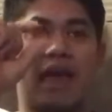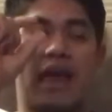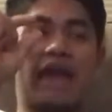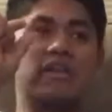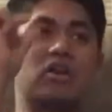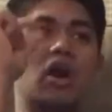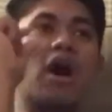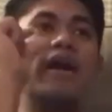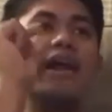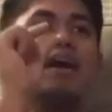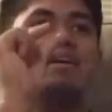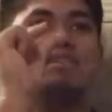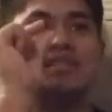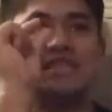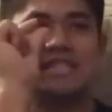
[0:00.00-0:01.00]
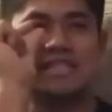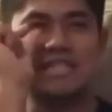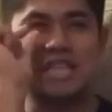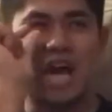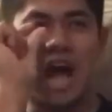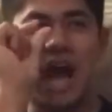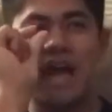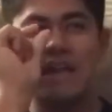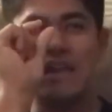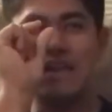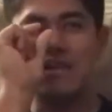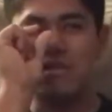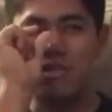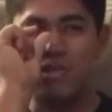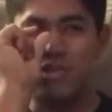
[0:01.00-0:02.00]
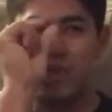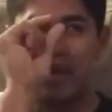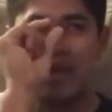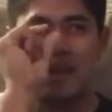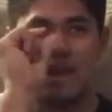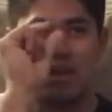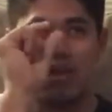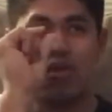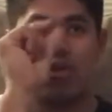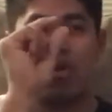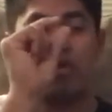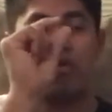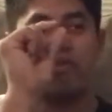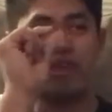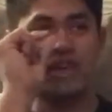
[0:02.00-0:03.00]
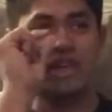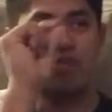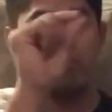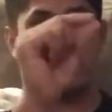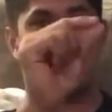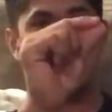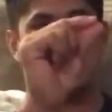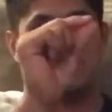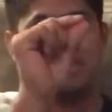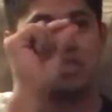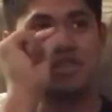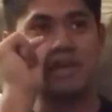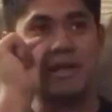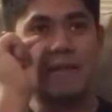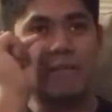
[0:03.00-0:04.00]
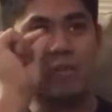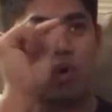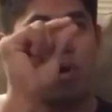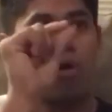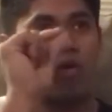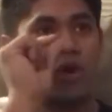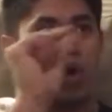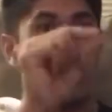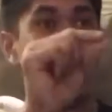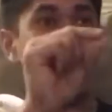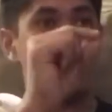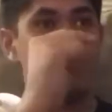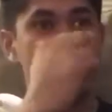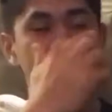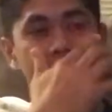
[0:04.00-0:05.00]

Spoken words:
And God has this tiny thing in our heart that he places called hope.